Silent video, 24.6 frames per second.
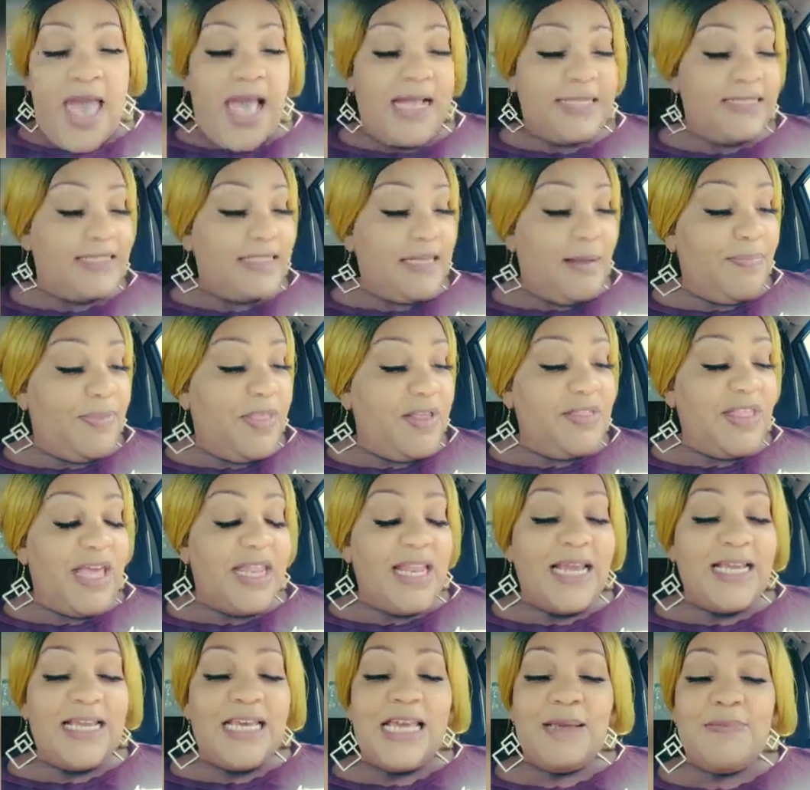And something
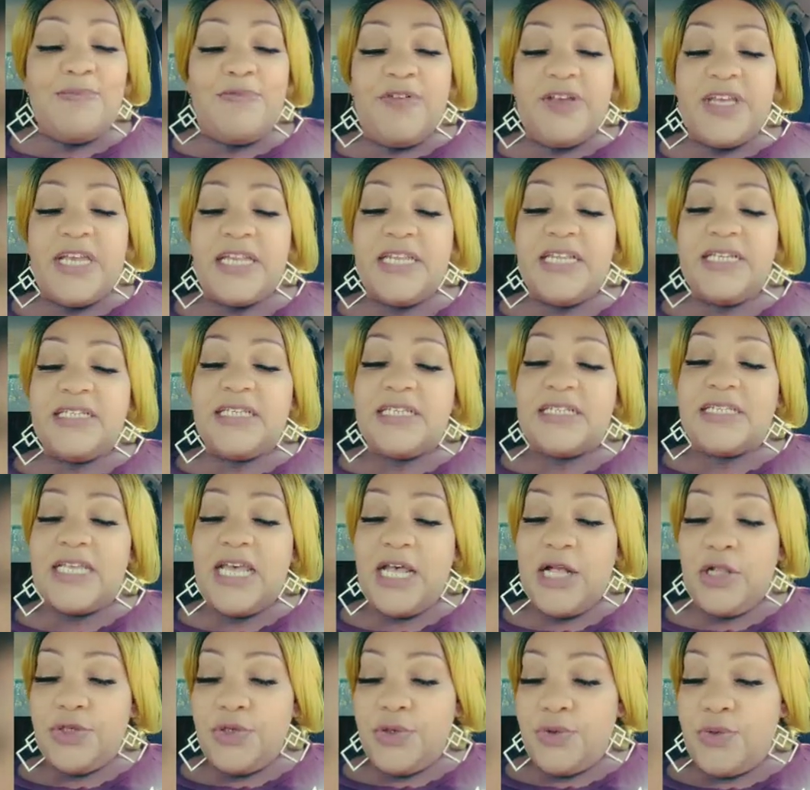that I keep forgetting to
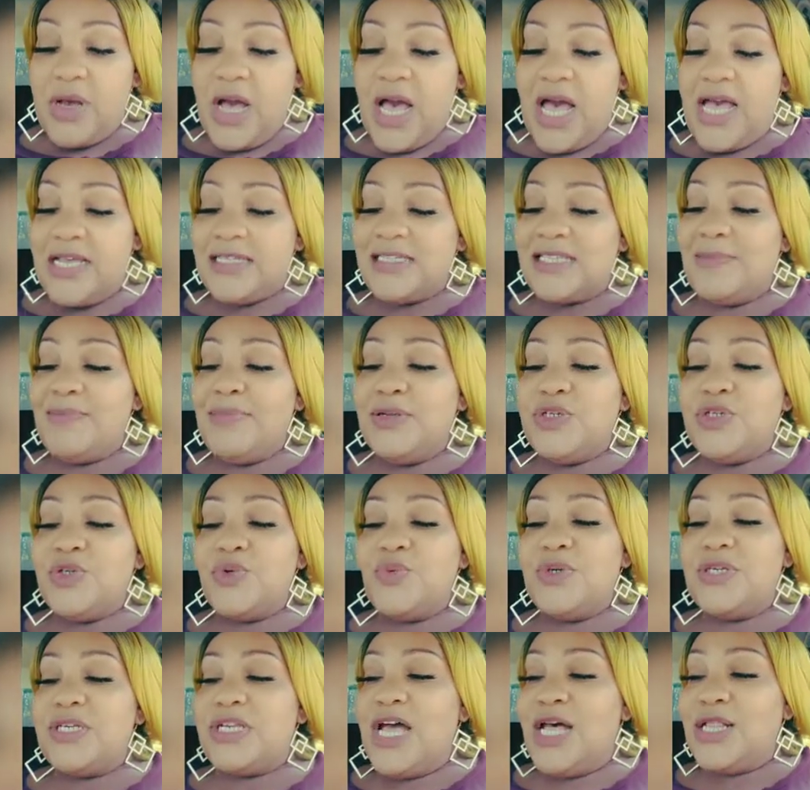tell you guys, I've been
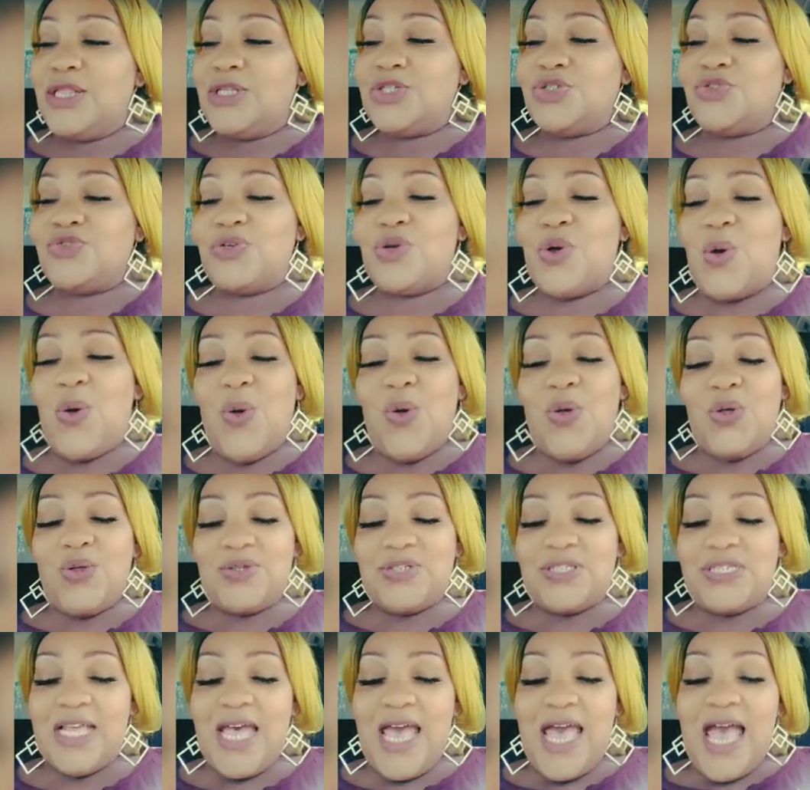doing Dollar Tree
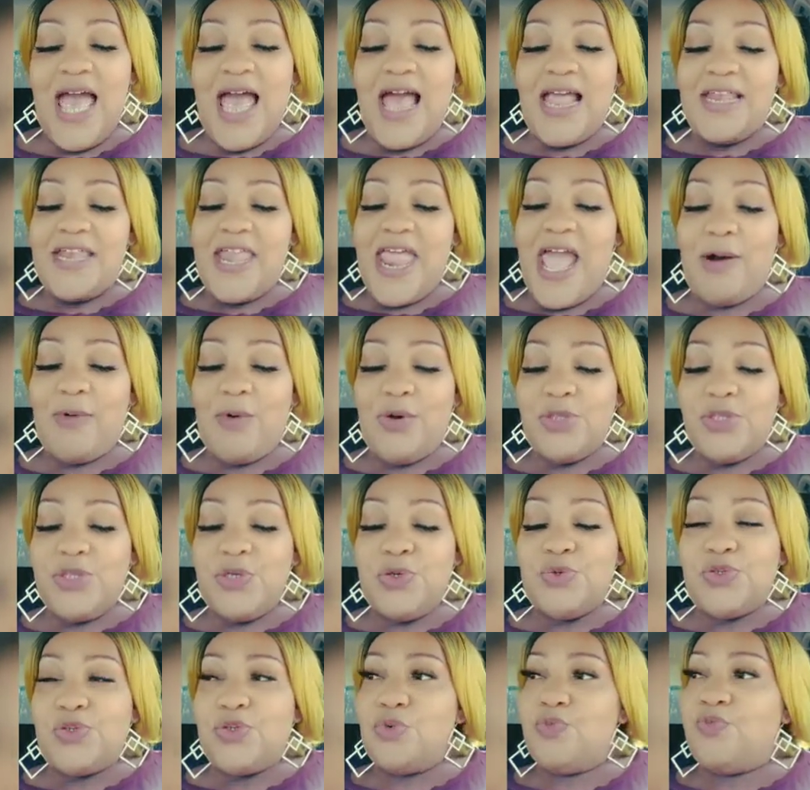hauls now on
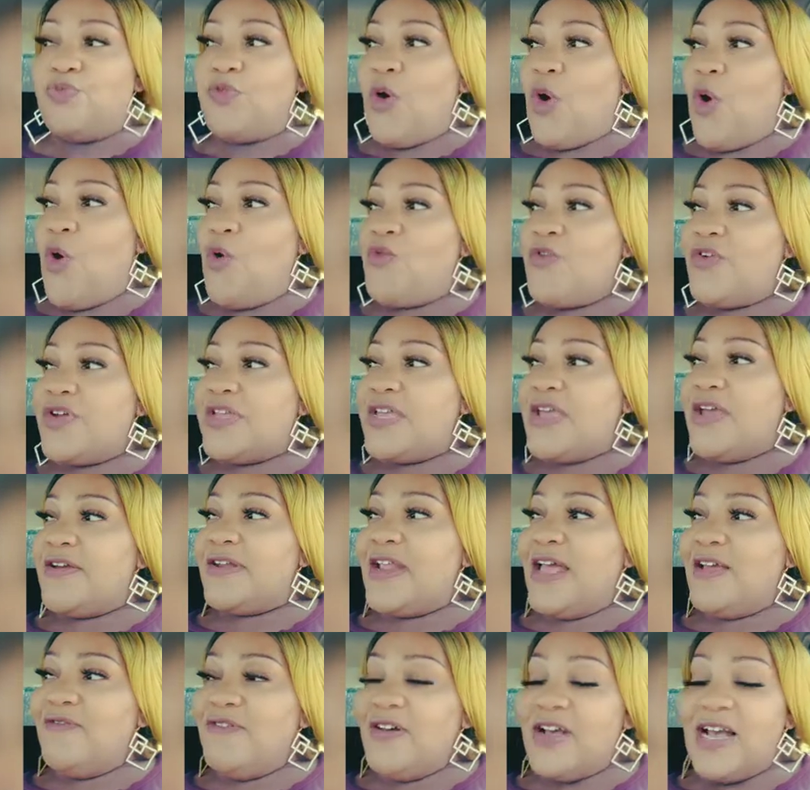YouTube for over a year,
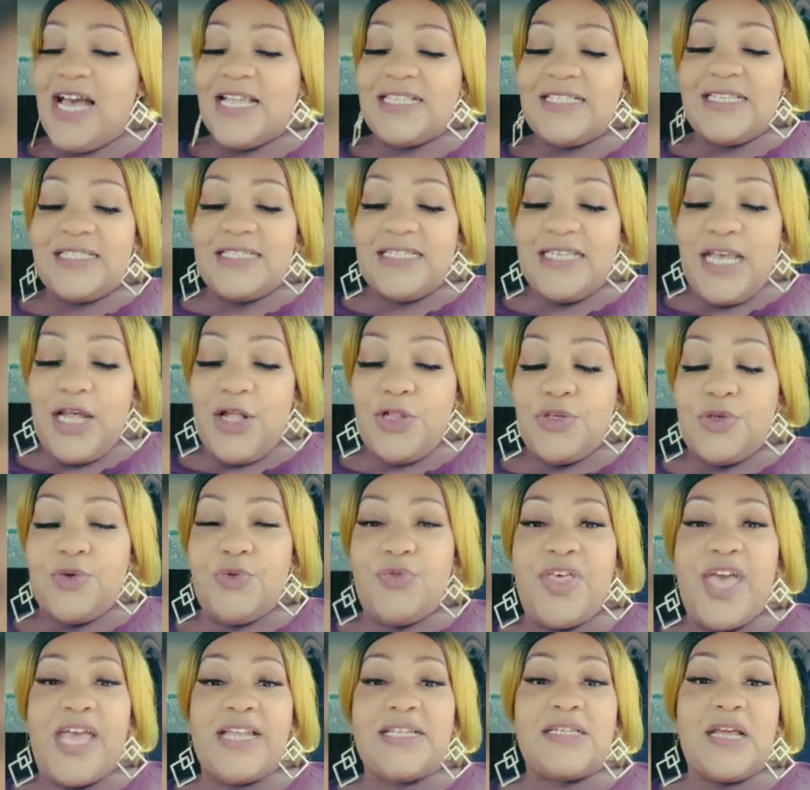and I forgot to tell
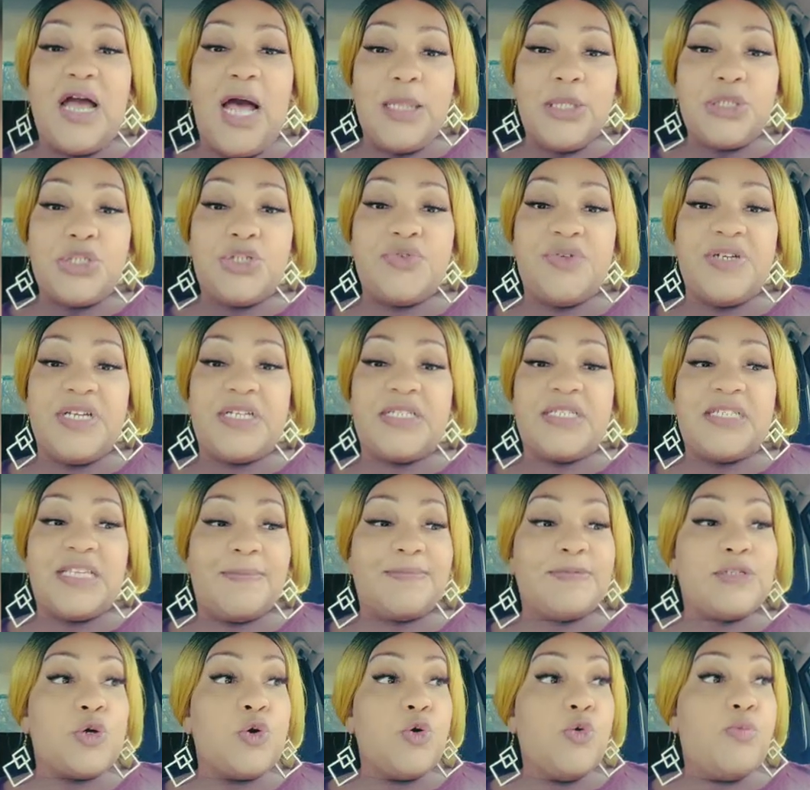you that Dollar Tree
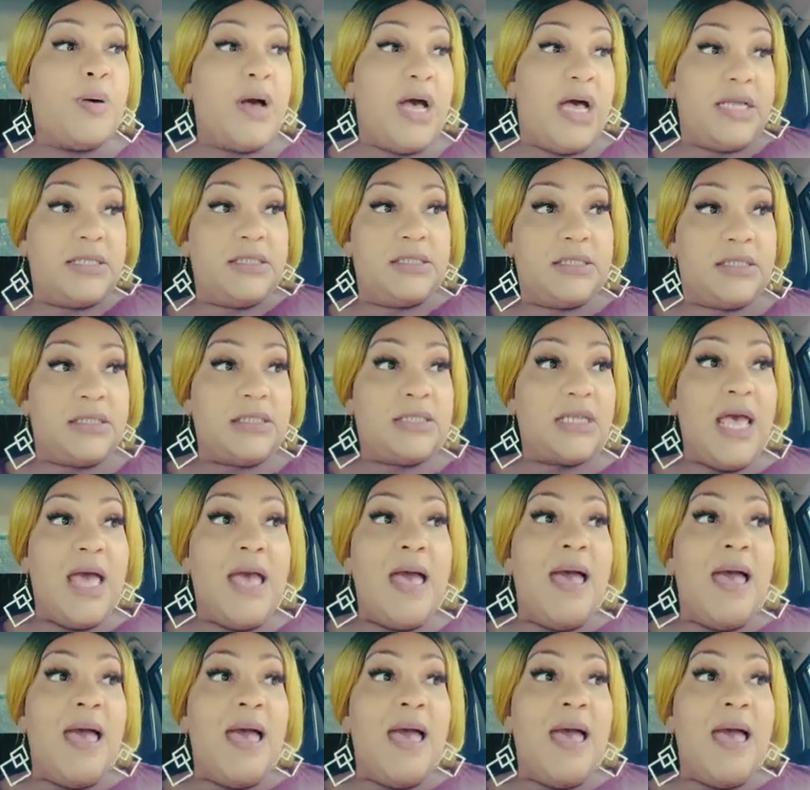accepts coupons.